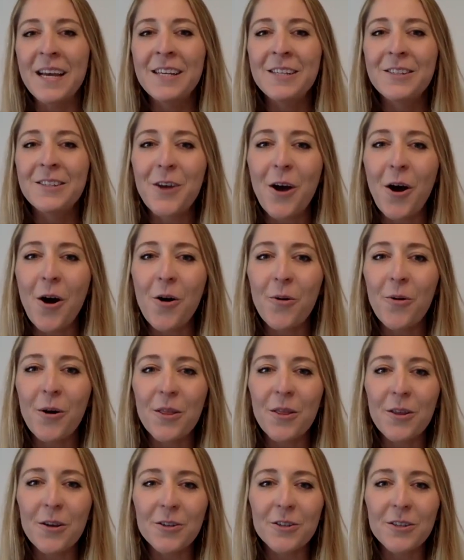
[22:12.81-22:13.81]

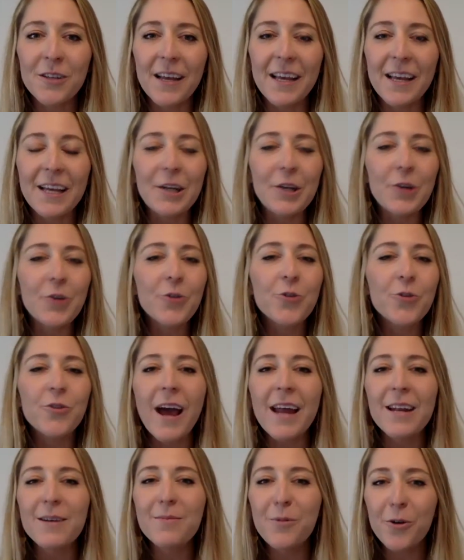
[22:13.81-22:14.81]
So there's
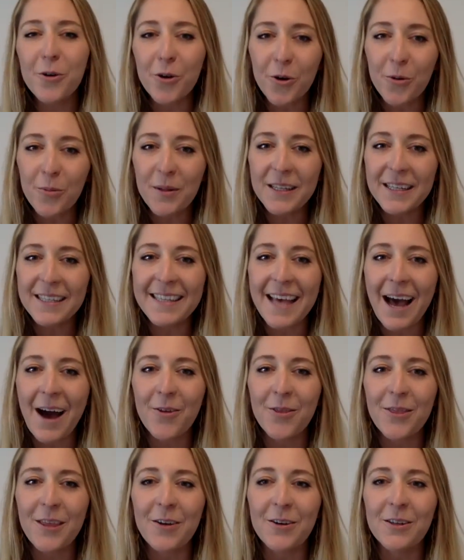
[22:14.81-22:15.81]
incredible herbalists
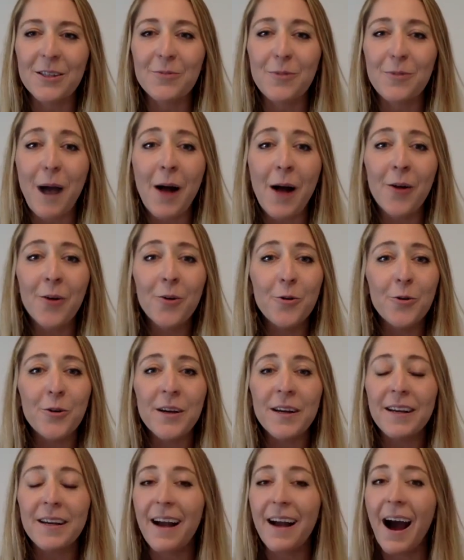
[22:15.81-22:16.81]
out there as well who
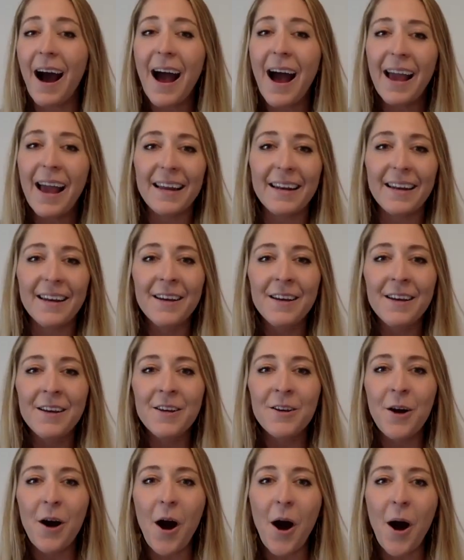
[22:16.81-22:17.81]
can guide
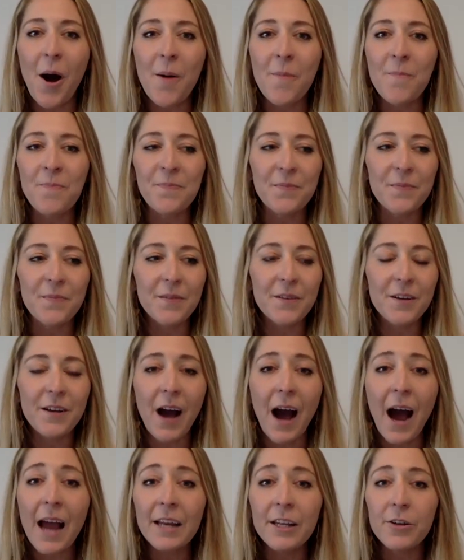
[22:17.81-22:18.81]

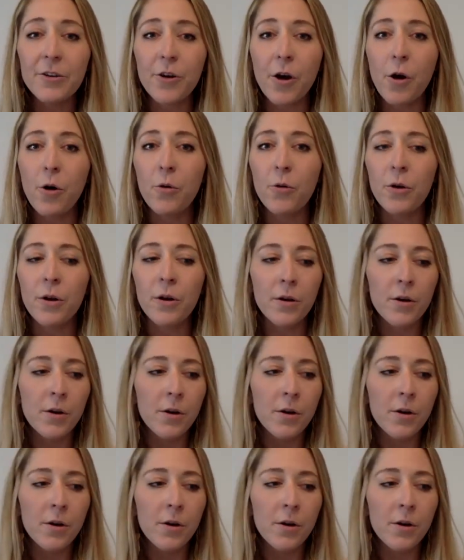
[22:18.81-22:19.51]
your own